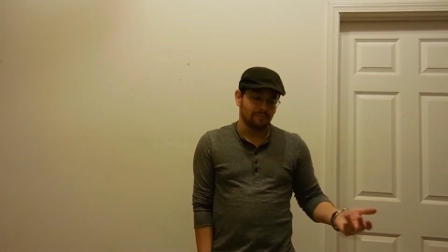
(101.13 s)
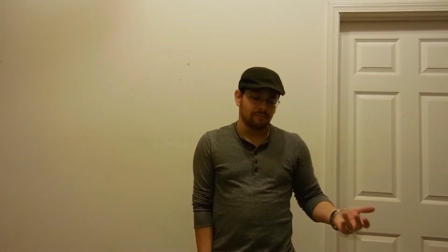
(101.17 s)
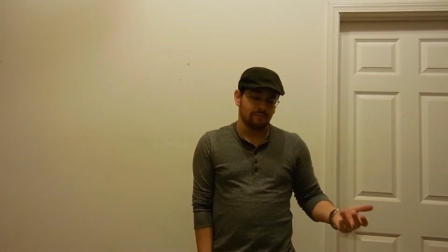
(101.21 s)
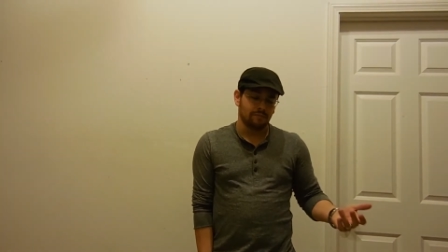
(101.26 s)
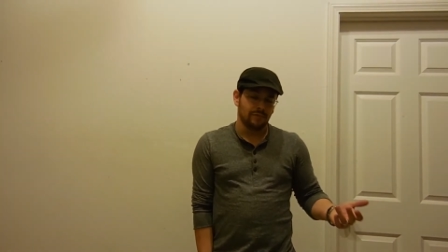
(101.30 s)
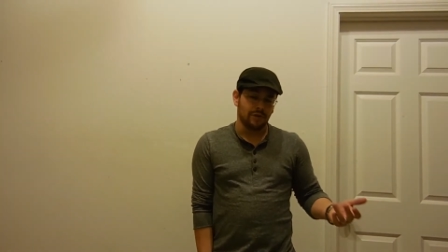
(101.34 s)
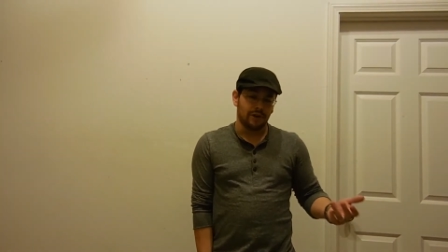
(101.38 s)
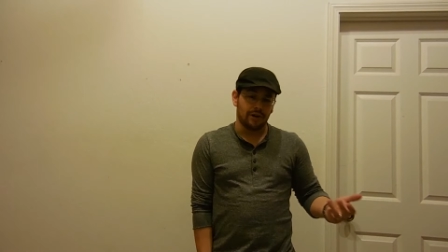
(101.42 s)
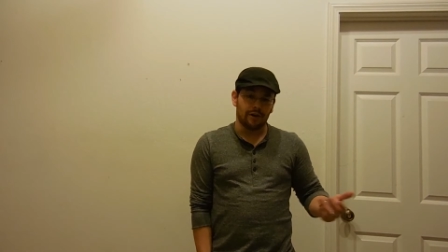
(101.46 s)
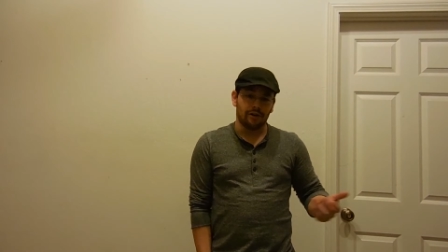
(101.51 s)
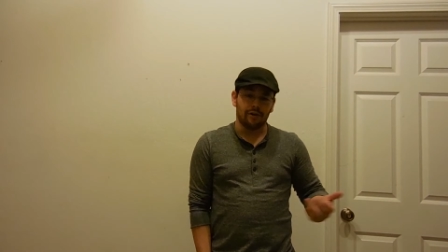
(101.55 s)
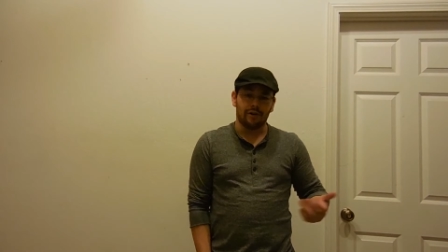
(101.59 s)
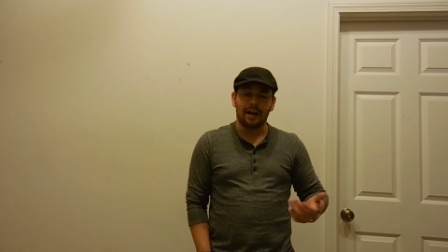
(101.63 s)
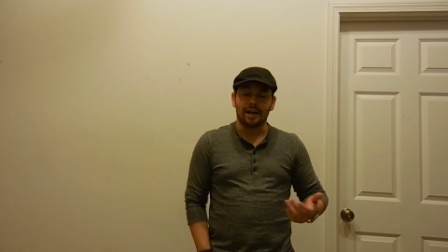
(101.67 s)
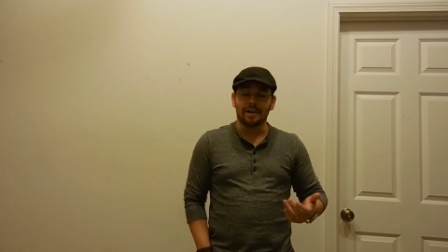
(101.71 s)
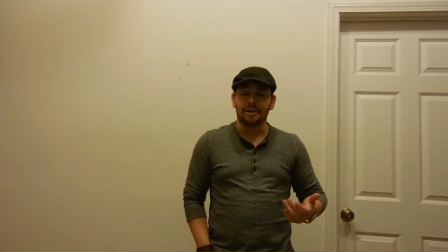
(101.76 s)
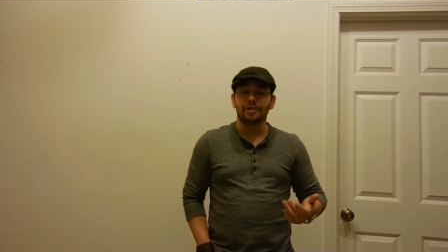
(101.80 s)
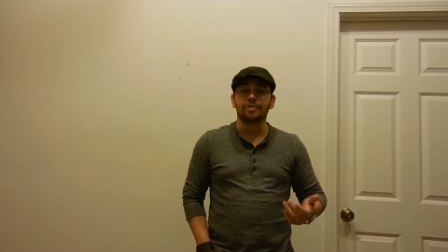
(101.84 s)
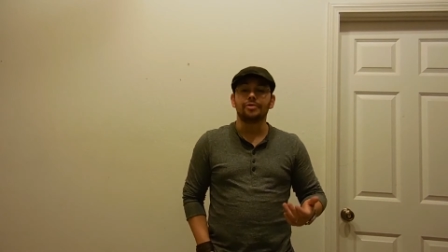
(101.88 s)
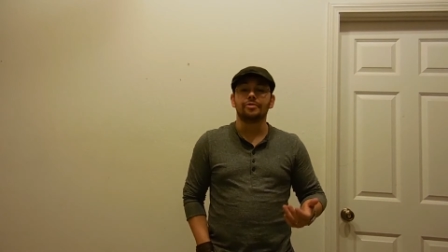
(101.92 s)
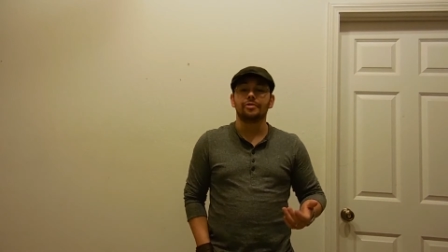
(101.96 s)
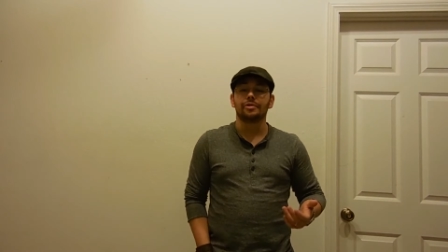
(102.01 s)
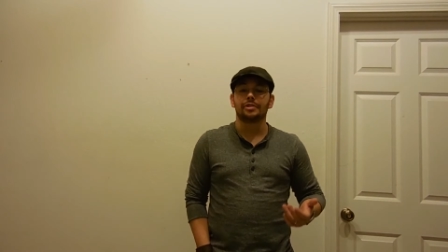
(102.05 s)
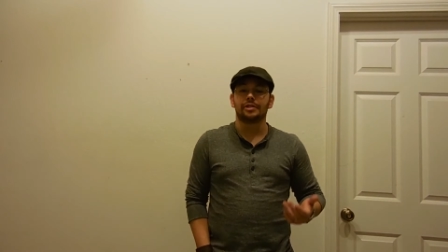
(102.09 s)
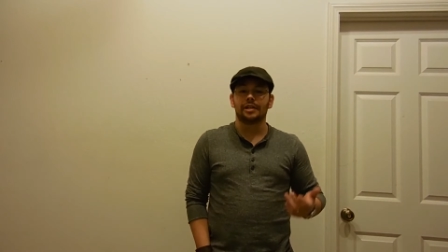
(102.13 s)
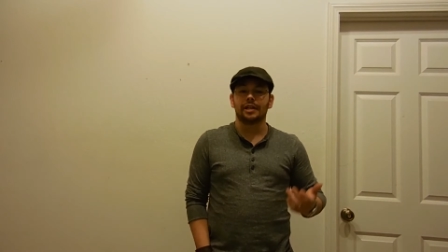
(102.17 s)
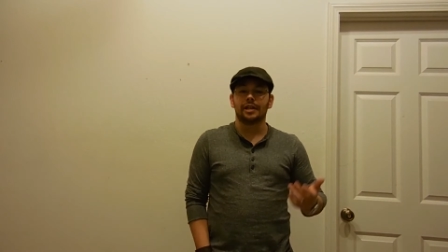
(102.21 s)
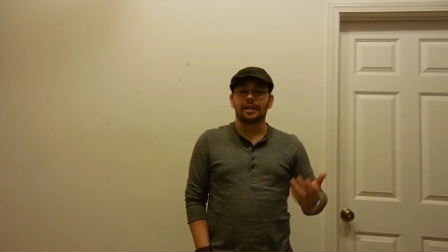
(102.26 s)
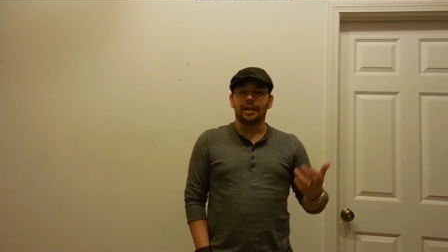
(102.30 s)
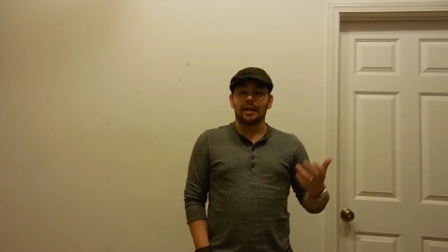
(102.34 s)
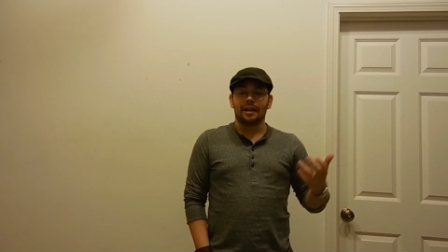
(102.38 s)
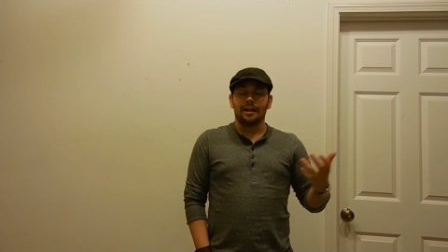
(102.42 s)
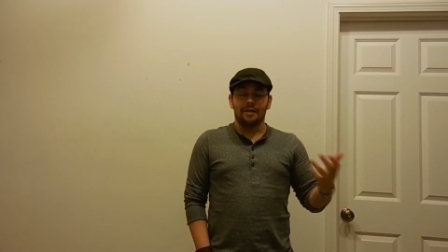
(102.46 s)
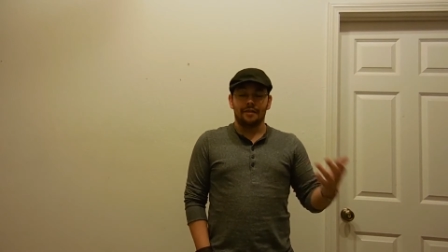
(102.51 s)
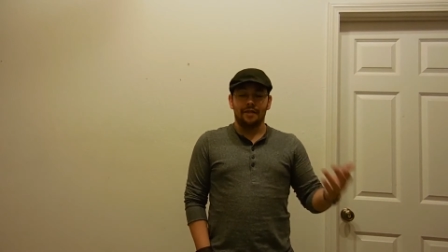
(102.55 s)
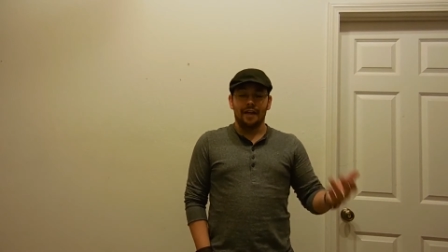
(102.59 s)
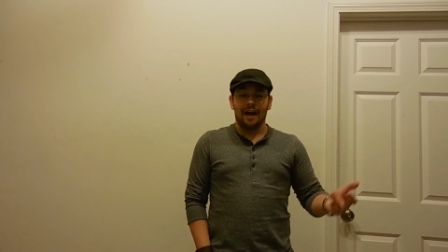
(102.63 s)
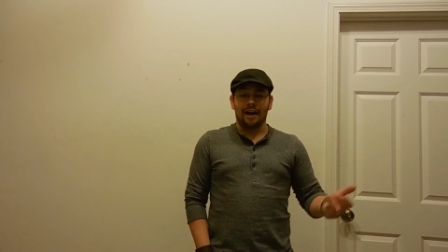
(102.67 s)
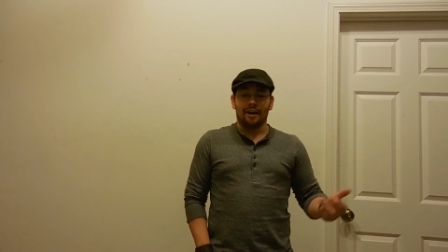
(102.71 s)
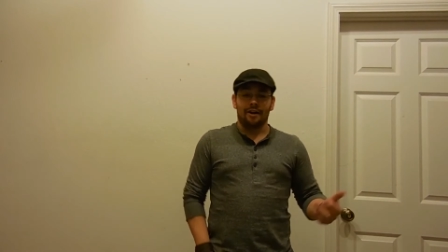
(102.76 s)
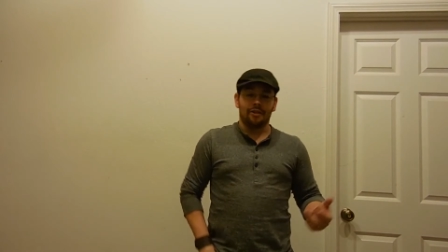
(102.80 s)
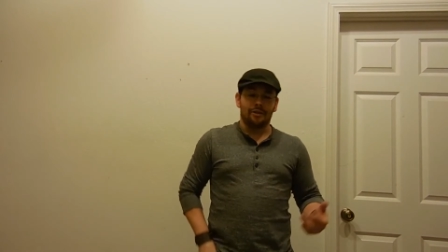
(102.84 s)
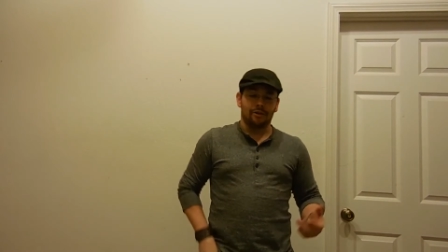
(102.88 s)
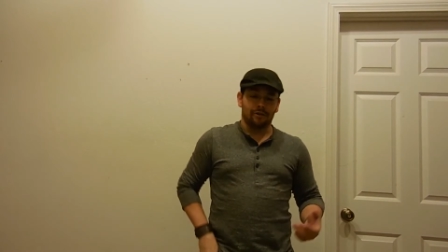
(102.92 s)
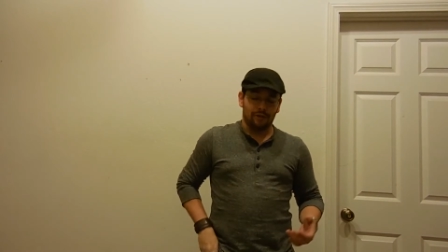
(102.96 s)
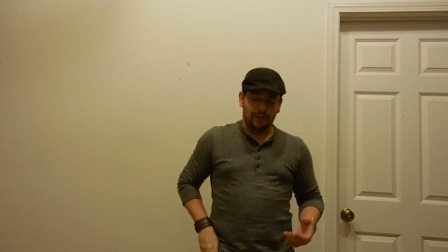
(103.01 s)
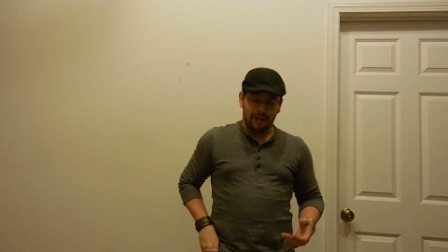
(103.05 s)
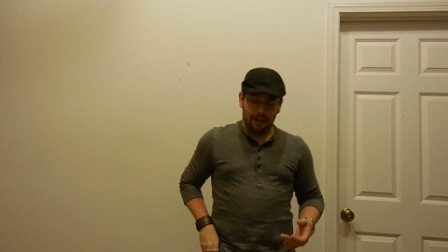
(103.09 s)
you know, had used that
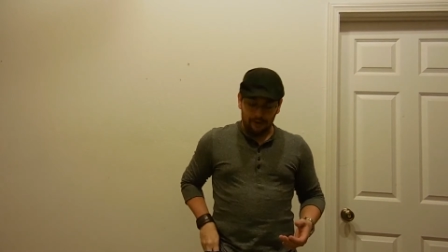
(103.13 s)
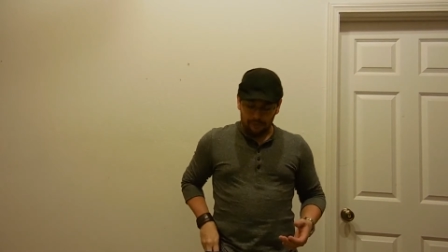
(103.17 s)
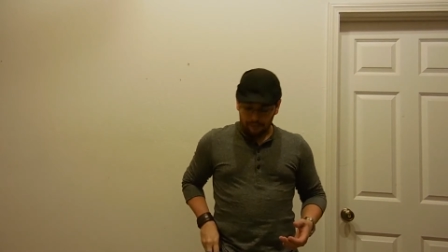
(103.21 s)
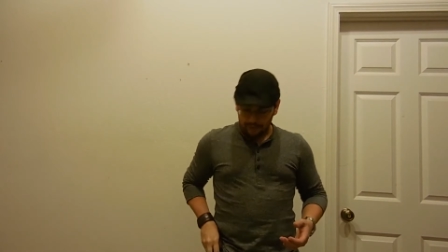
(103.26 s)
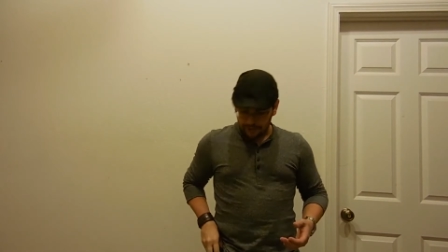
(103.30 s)
other light